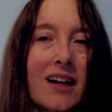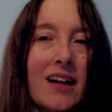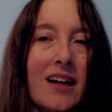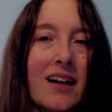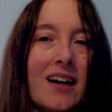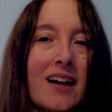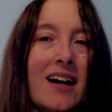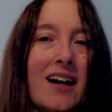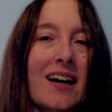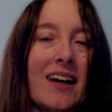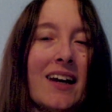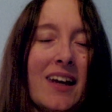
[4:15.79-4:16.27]

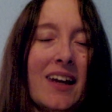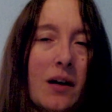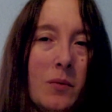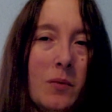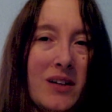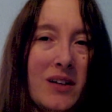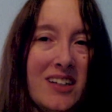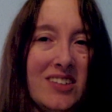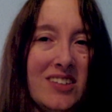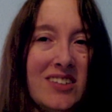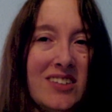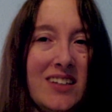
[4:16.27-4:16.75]
I can't wait
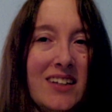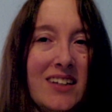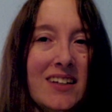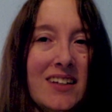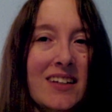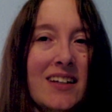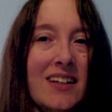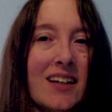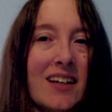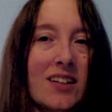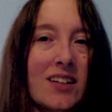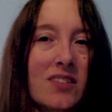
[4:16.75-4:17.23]
to see you in the
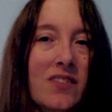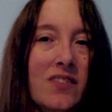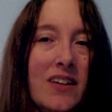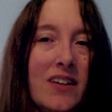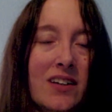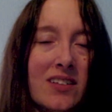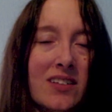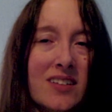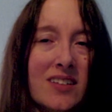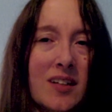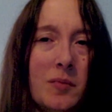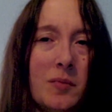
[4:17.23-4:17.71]
next video,
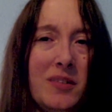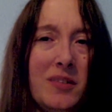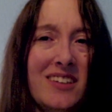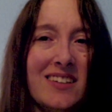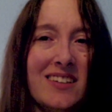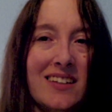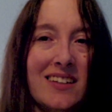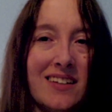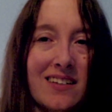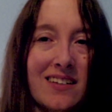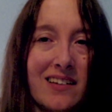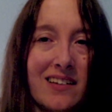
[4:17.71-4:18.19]
subbies.
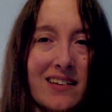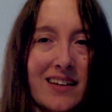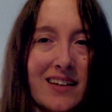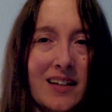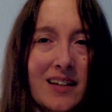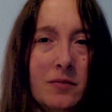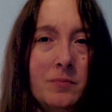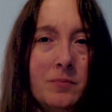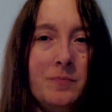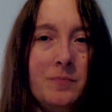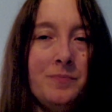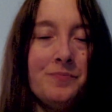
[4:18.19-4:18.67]
Until then,
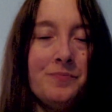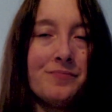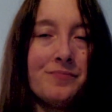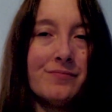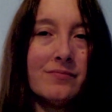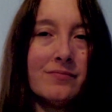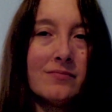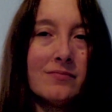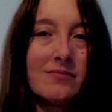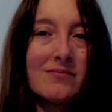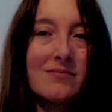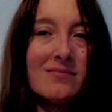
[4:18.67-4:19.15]

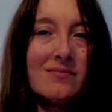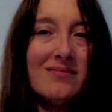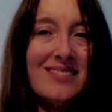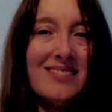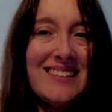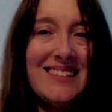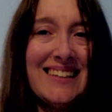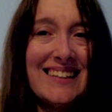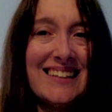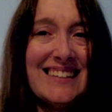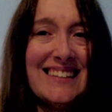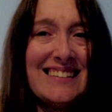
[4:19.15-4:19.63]

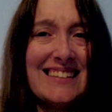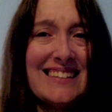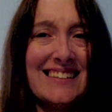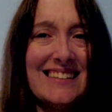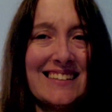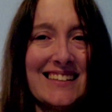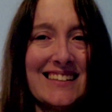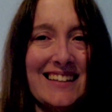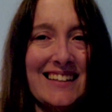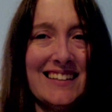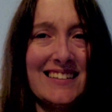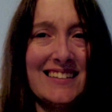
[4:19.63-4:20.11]

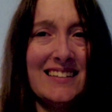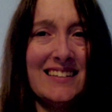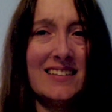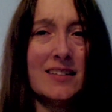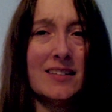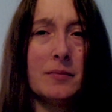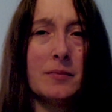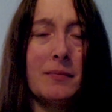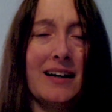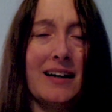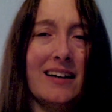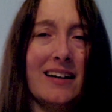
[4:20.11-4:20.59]
sensational
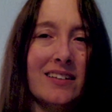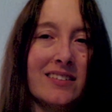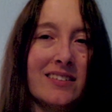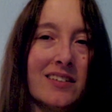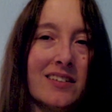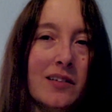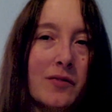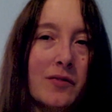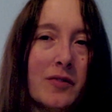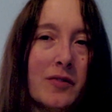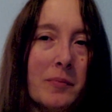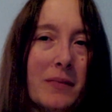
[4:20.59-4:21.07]
smiles go
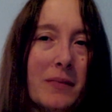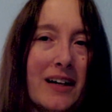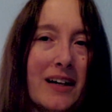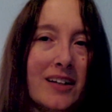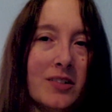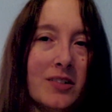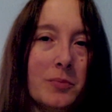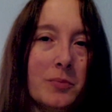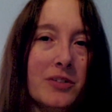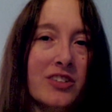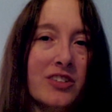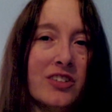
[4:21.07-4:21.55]
for miles.
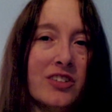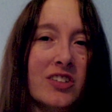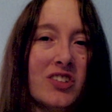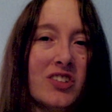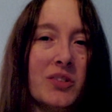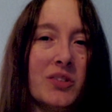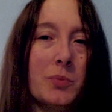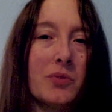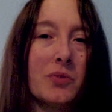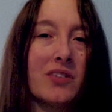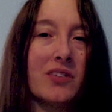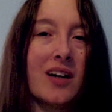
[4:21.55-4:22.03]
Be sure to
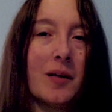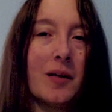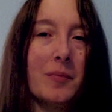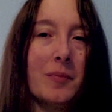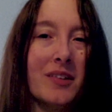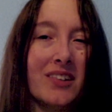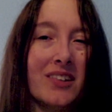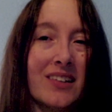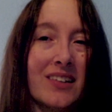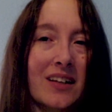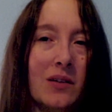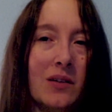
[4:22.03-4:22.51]
subscribe and
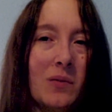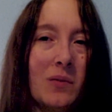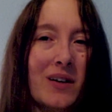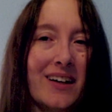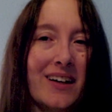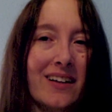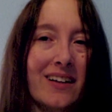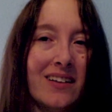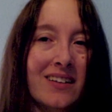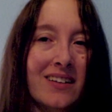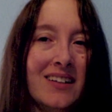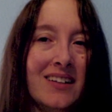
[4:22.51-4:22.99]
stay a while.
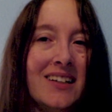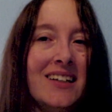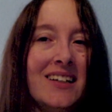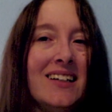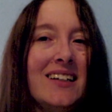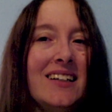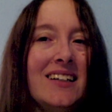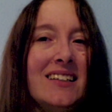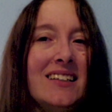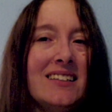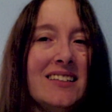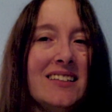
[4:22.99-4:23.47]

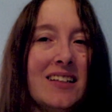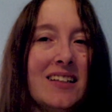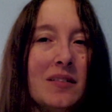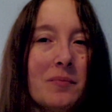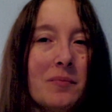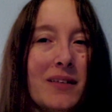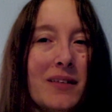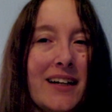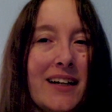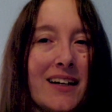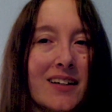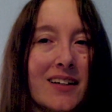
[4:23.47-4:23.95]
See you in my
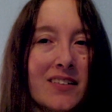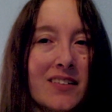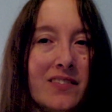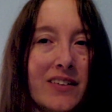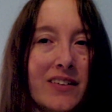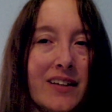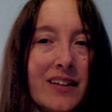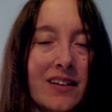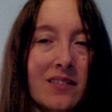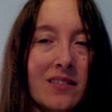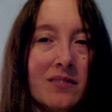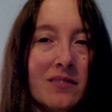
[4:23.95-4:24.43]
next
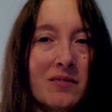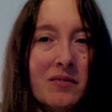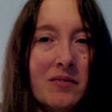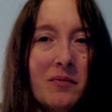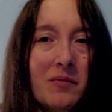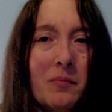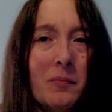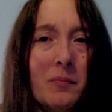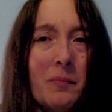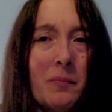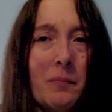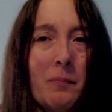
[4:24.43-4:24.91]
video.
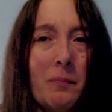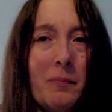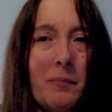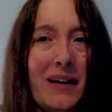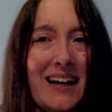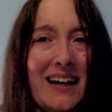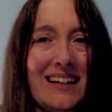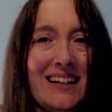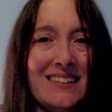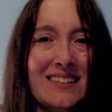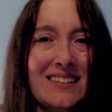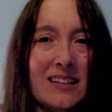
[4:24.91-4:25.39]
Bye,
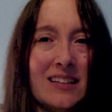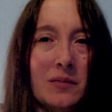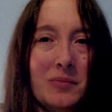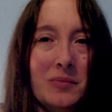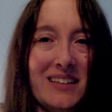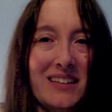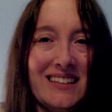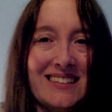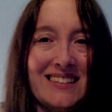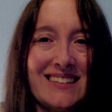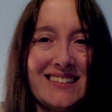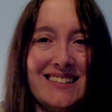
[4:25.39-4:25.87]

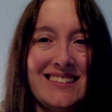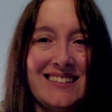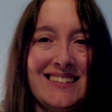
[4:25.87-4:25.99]
subbies.